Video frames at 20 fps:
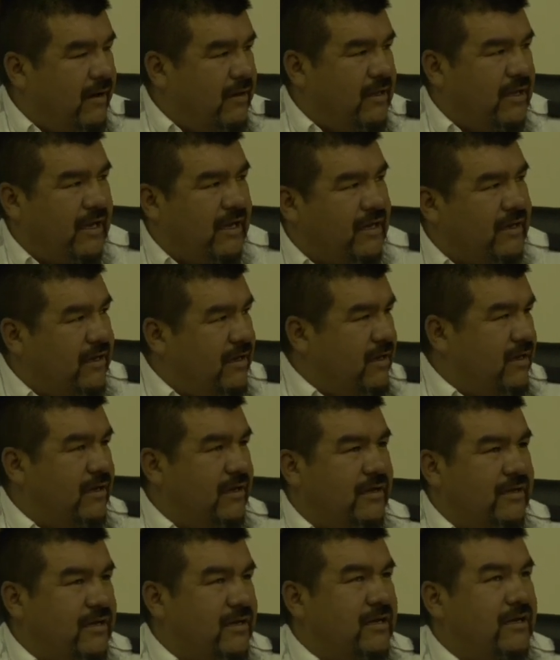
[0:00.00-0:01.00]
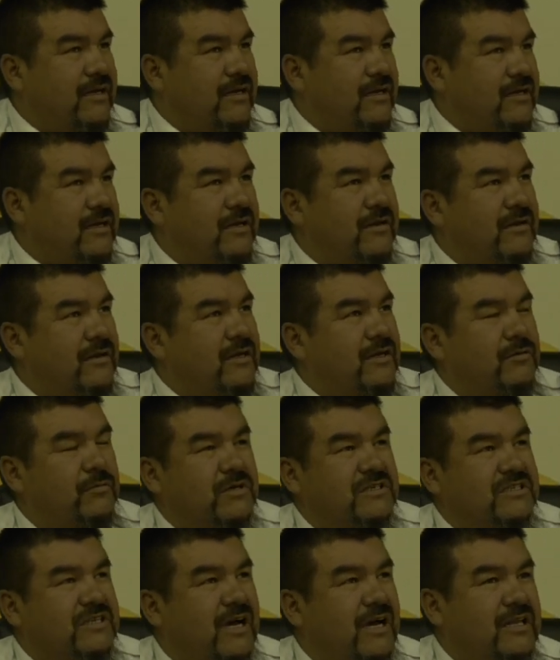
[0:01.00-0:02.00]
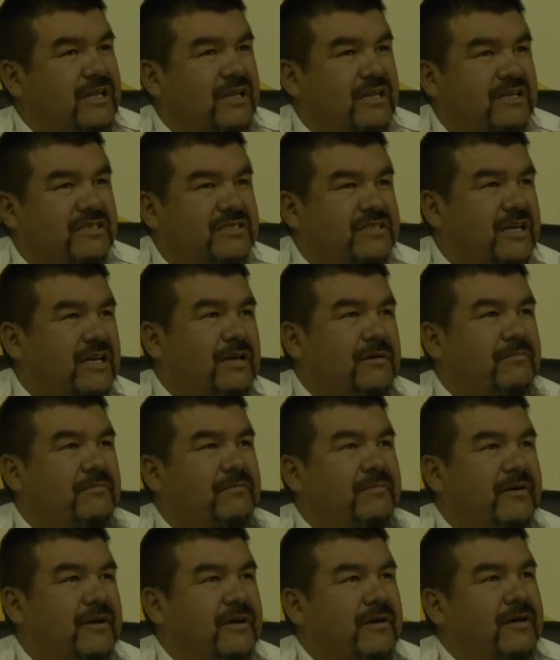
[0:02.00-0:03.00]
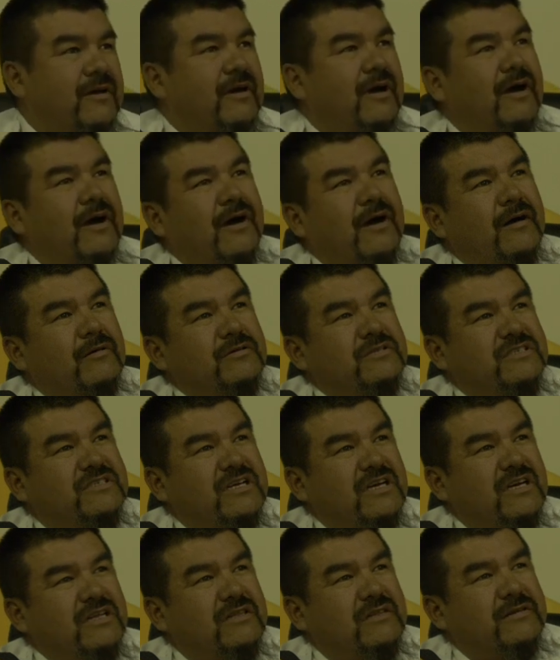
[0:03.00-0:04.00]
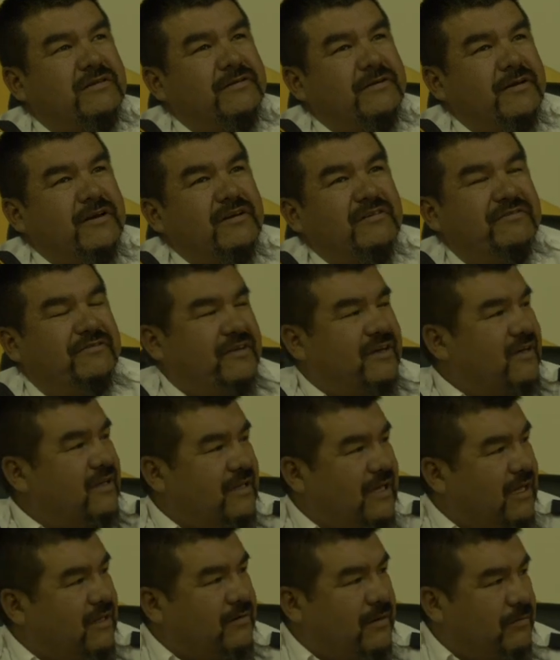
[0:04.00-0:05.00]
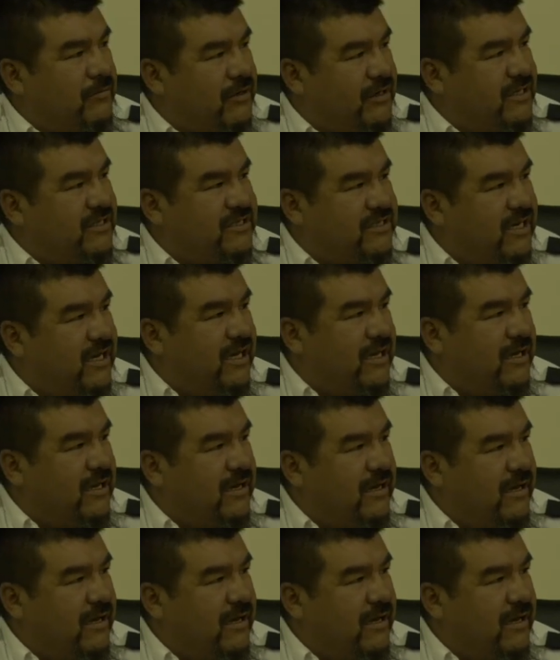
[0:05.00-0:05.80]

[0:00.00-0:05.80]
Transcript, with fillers: Like, it, it, it was not in the same, uh, how would you say, it, feel, I'm going to say,